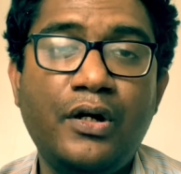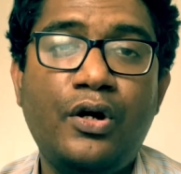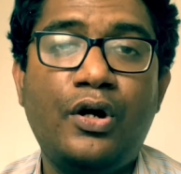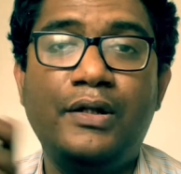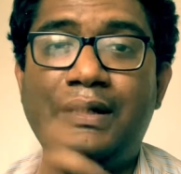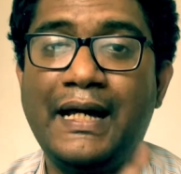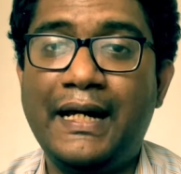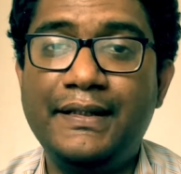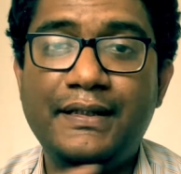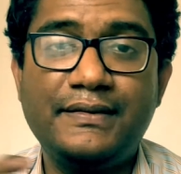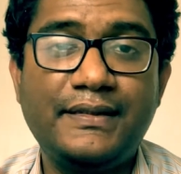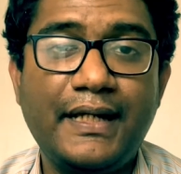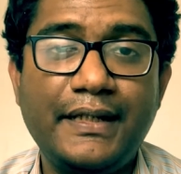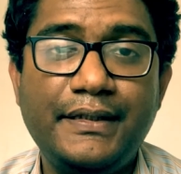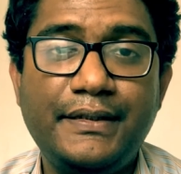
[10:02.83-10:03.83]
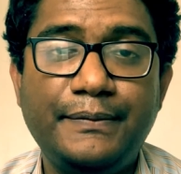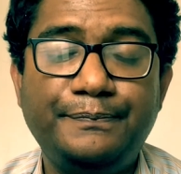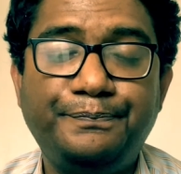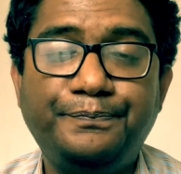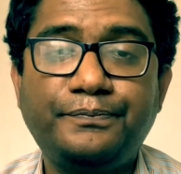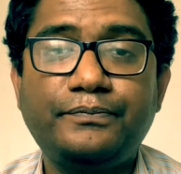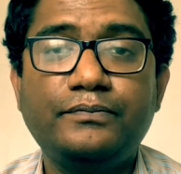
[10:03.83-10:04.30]
on either side?
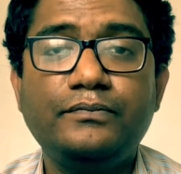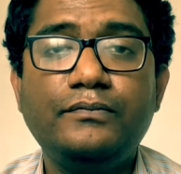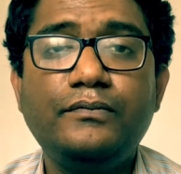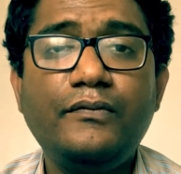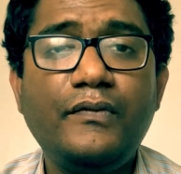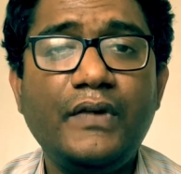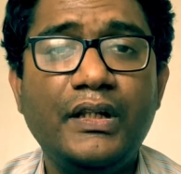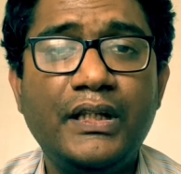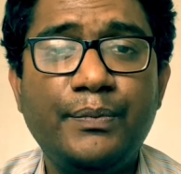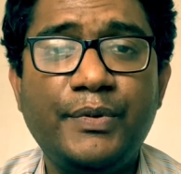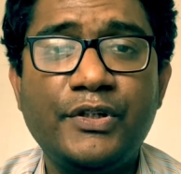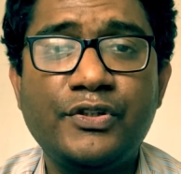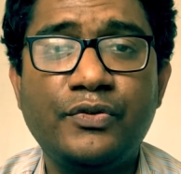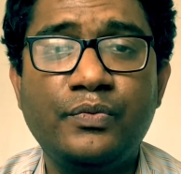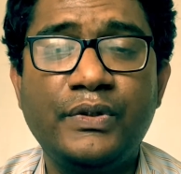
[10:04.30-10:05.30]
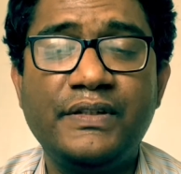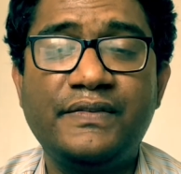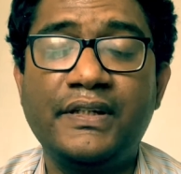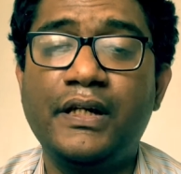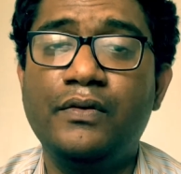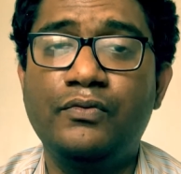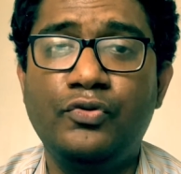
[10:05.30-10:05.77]
The patient will
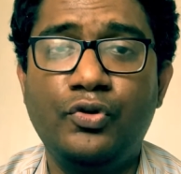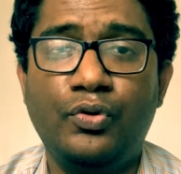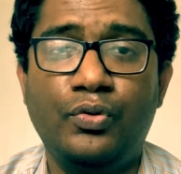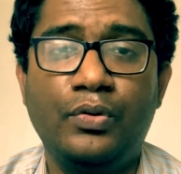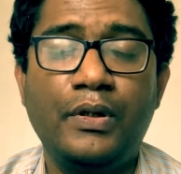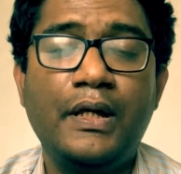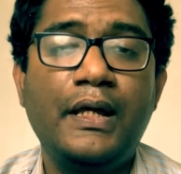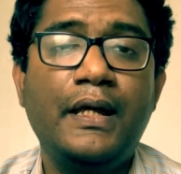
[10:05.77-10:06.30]
say no.